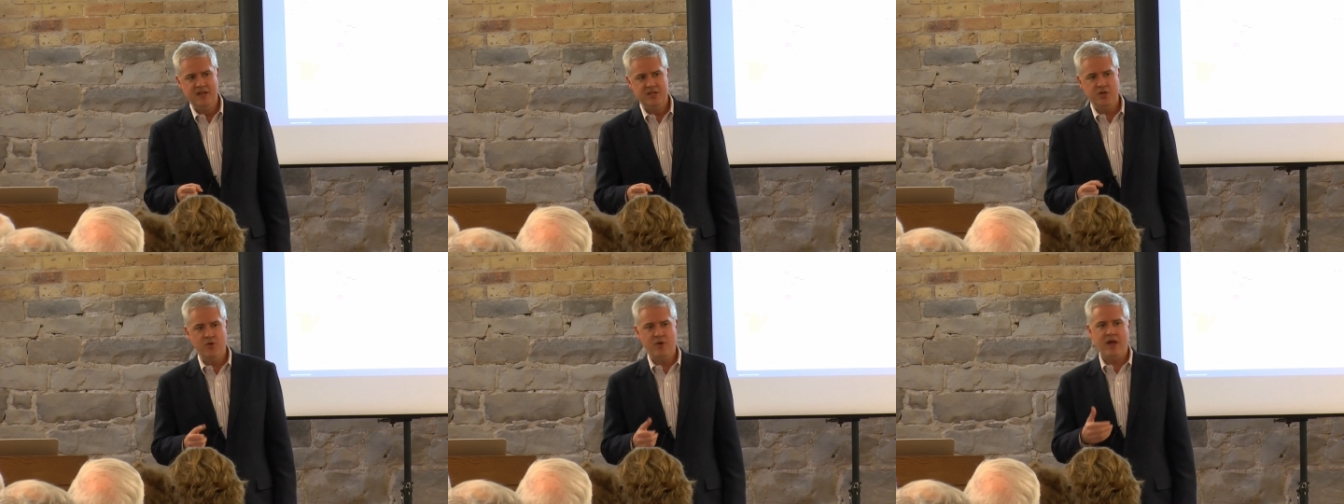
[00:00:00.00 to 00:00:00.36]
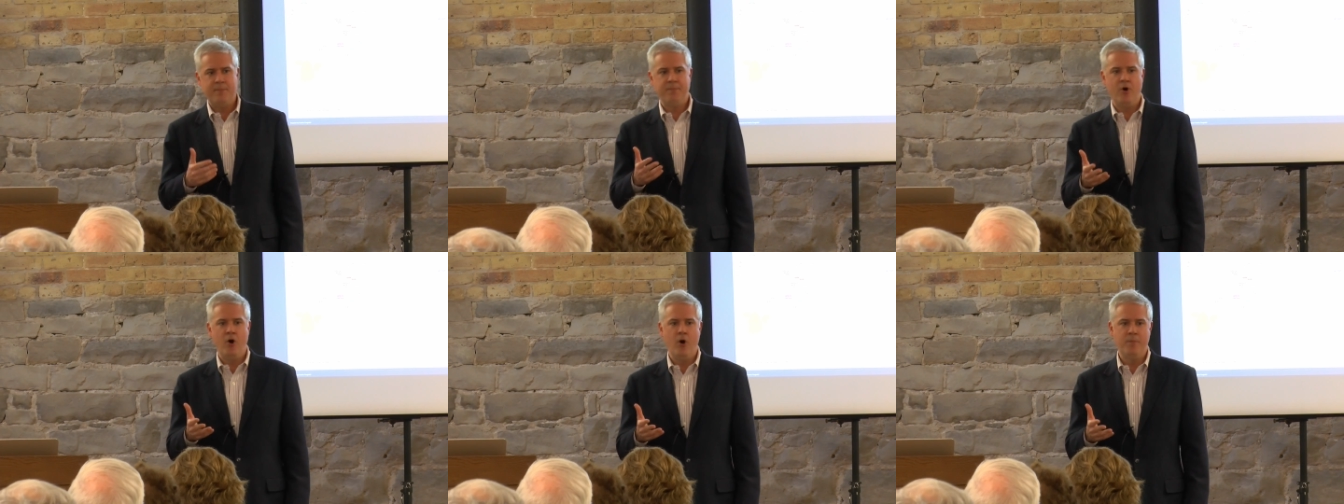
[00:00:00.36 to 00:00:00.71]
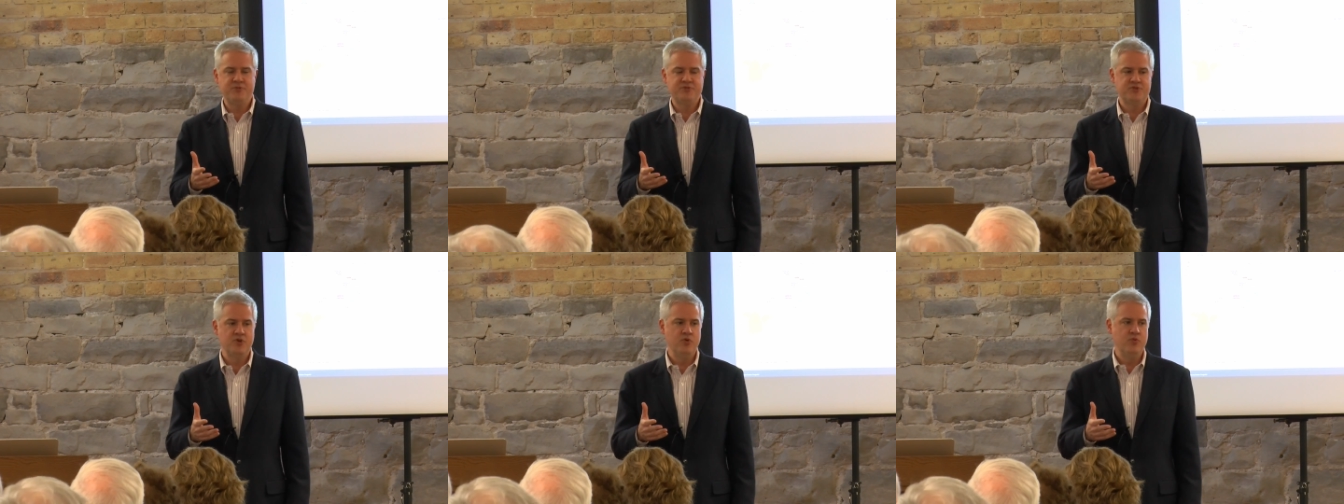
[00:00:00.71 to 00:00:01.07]
You had
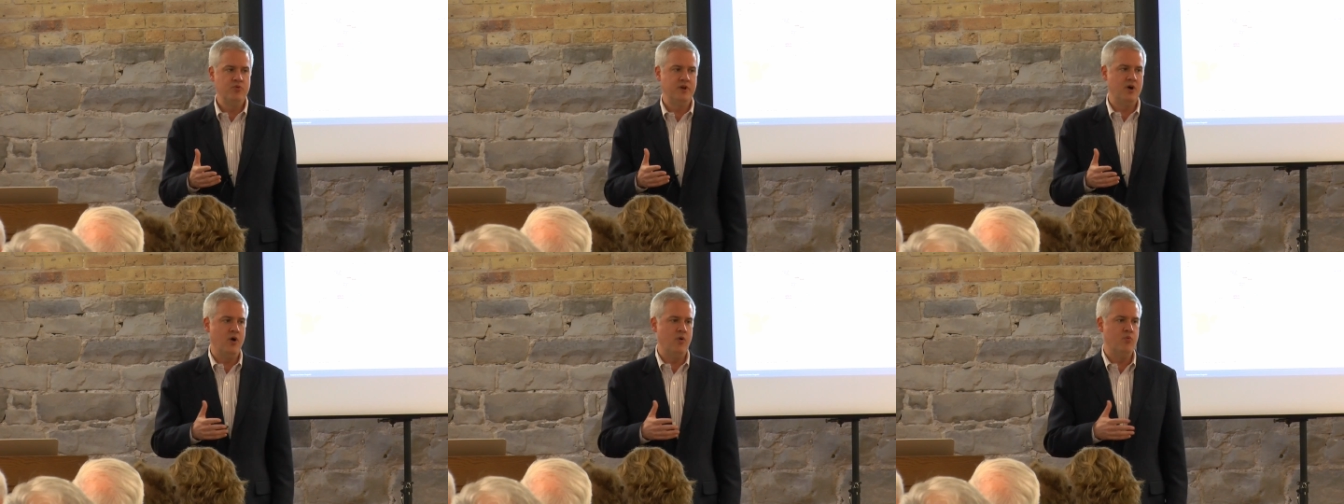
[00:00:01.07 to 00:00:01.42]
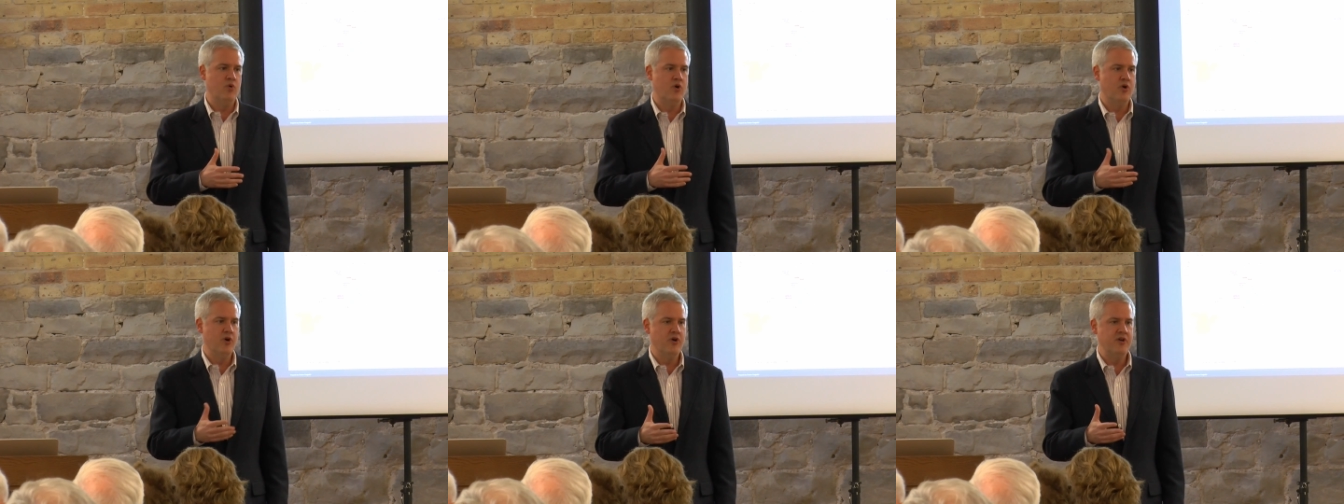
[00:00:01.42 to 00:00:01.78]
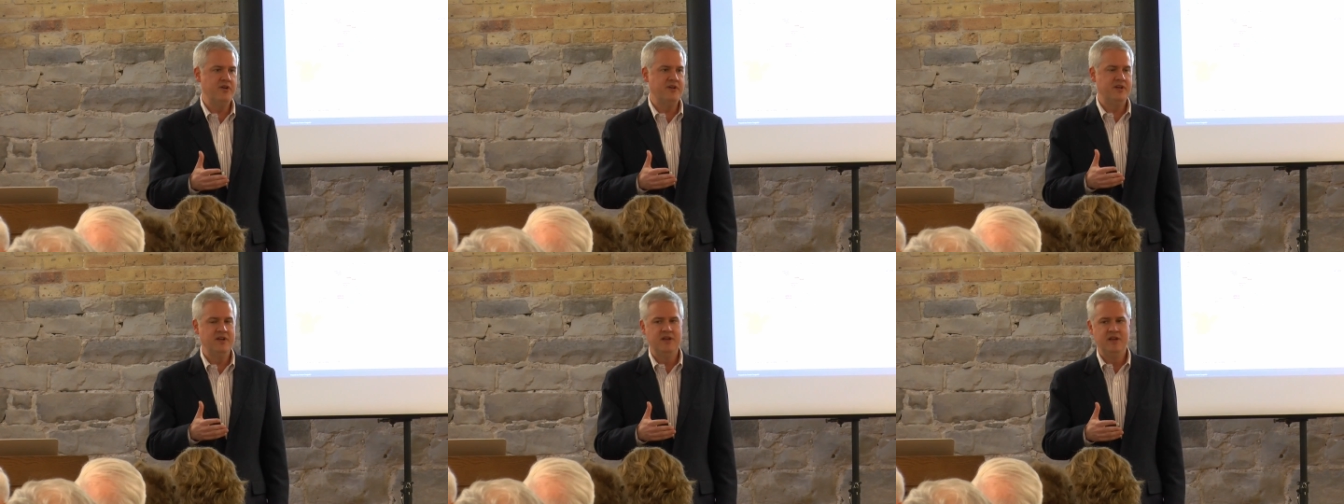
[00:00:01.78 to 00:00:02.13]
popes who would
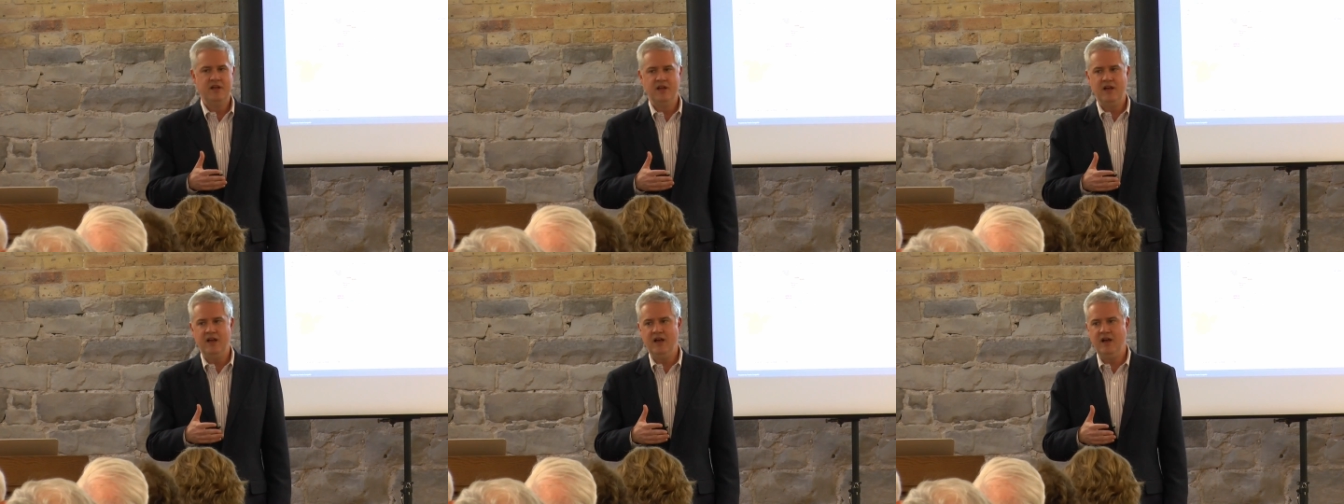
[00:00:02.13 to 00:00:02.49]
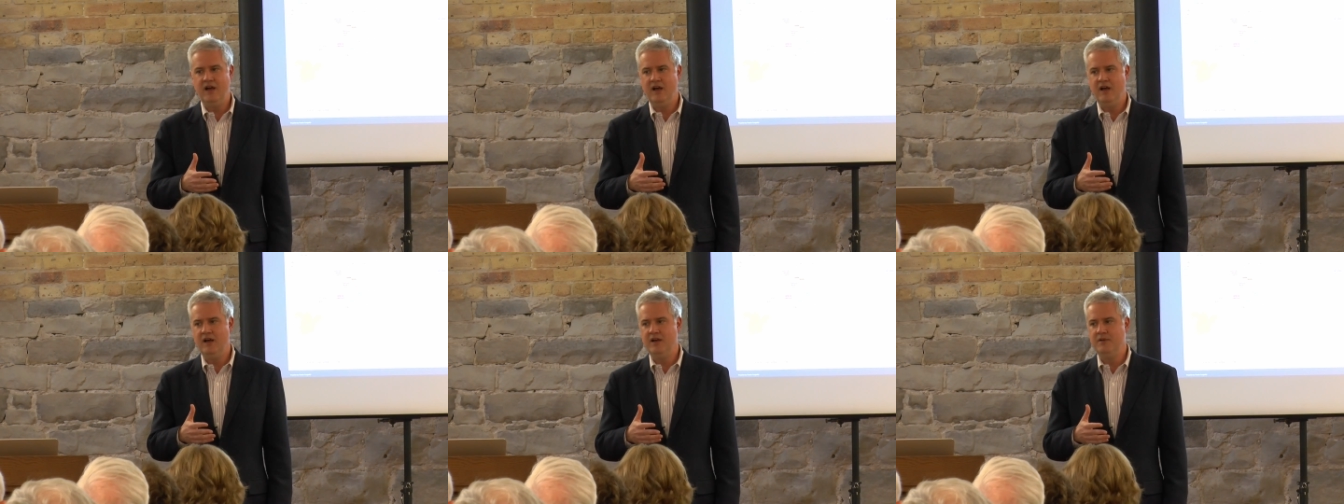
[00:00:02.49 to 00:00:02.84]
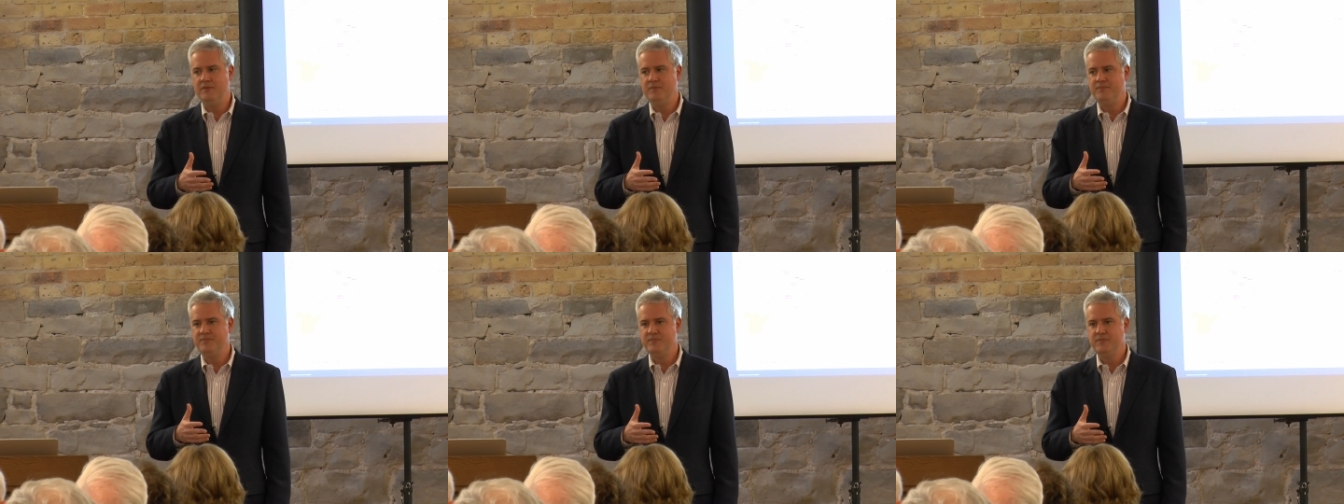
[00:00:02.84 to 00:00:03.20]
award uh,